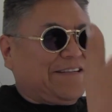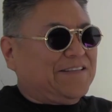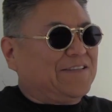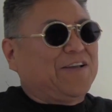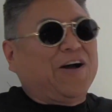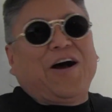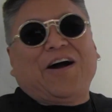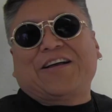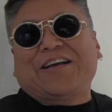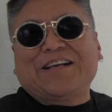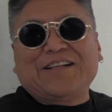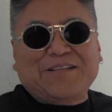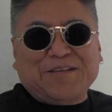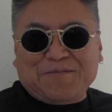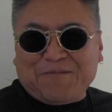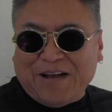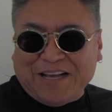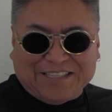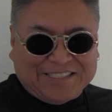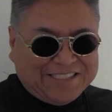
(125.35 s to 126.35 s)
talking
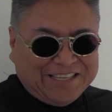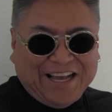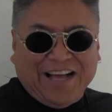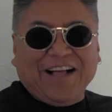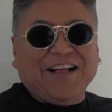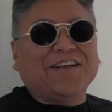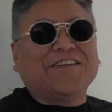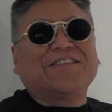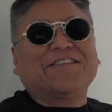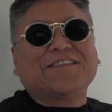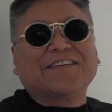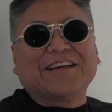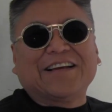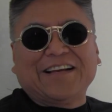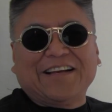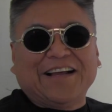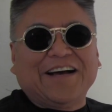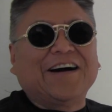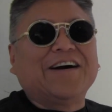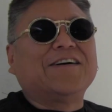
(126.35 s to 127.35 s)
to myself,
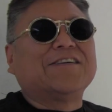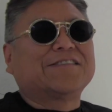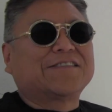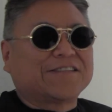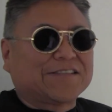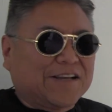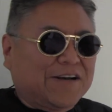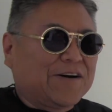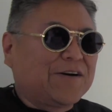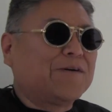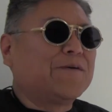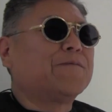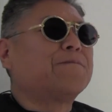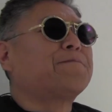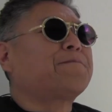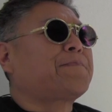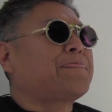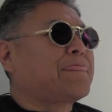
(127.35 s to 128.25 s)
you know. So